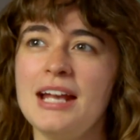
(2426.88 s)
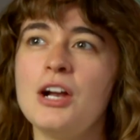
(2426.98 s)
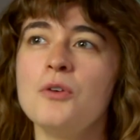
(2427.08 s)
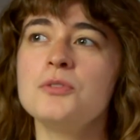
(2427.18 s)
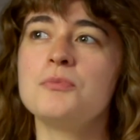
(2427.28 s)

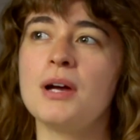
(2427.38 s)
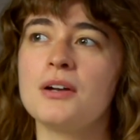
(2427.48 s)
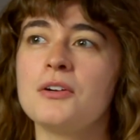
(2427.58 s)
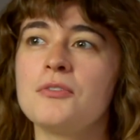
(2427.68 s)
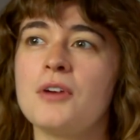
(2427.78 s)
goes
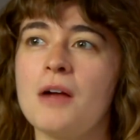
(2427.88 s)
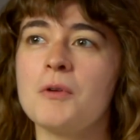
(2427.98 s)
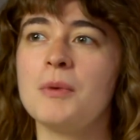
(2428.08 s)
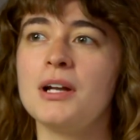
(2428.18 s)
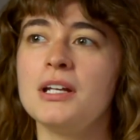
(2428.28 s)
better for
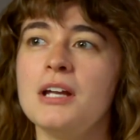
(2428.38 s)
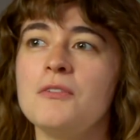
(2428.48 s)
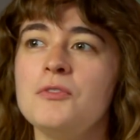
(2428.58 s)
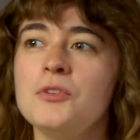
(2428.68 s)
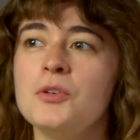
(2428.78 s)
everybody
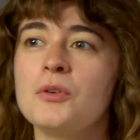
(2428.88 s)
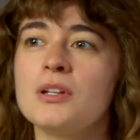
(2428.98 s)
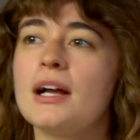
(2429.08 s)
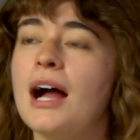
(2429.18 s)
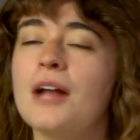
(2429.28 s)
if you are
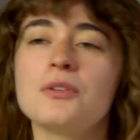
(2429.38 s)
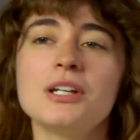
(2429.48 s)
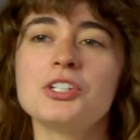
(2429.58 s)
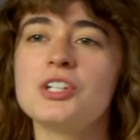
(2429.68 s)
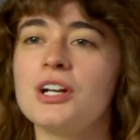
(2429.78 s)
like, I don't
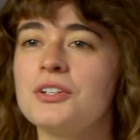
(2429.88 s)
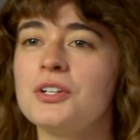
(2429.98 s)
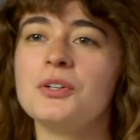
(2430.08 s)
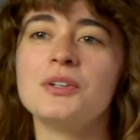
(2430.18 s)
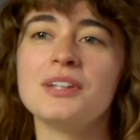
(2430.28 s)
need a chair,
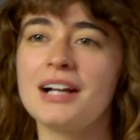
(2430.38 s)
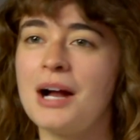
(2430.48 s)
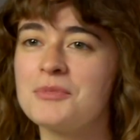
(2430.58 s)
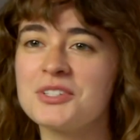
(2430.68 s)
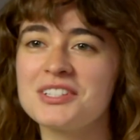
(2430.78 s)
dude. Like,
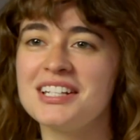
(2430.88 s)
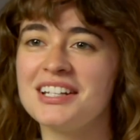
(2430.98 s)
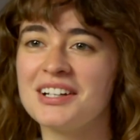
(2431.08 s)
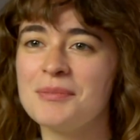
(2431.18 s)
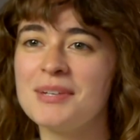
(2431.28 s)
I'm just
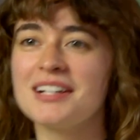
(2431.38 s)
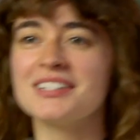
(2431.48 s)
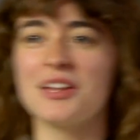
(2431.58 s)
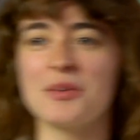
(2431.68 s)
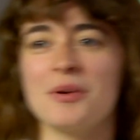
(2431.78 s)
here.
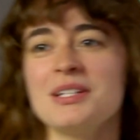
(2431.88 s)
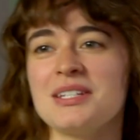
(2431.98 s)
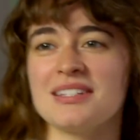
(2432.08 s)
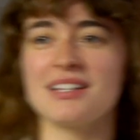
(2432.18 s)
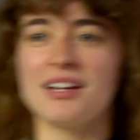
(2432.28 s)
Because otherwise
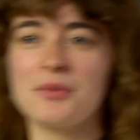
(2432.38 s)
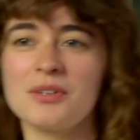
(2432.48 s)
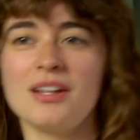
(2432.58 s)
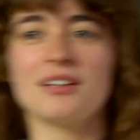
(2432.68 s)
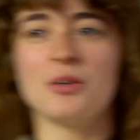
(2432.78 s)
it's like, we're
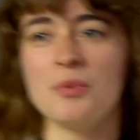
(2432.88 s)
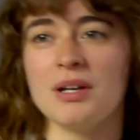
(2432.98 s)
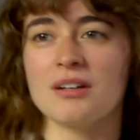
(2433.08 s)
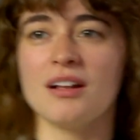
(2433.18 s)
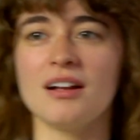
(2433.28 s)
like in a
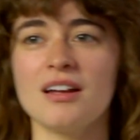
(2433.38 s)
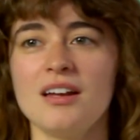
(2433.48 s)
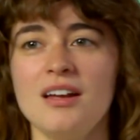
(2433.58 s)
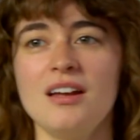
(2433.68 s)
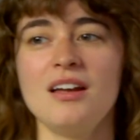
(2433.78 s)
weird, like,
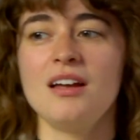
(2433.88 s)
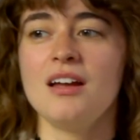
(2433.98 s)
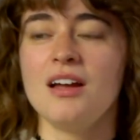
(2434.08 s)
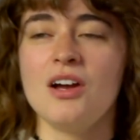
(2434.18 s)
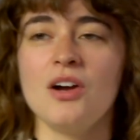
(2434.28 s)

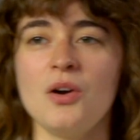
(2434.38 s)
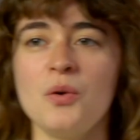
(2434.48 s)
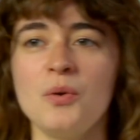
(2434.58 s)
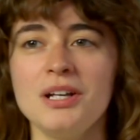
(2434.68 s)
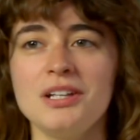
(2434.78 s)

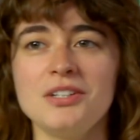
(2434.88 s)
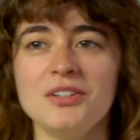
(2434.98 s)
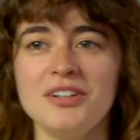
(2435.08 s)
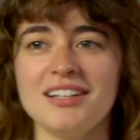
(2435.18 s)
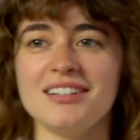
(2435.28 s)
what are you
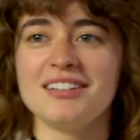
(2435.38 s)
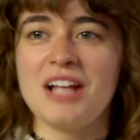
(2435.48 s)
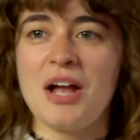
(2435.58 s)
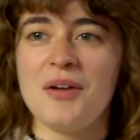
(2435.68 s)
doing?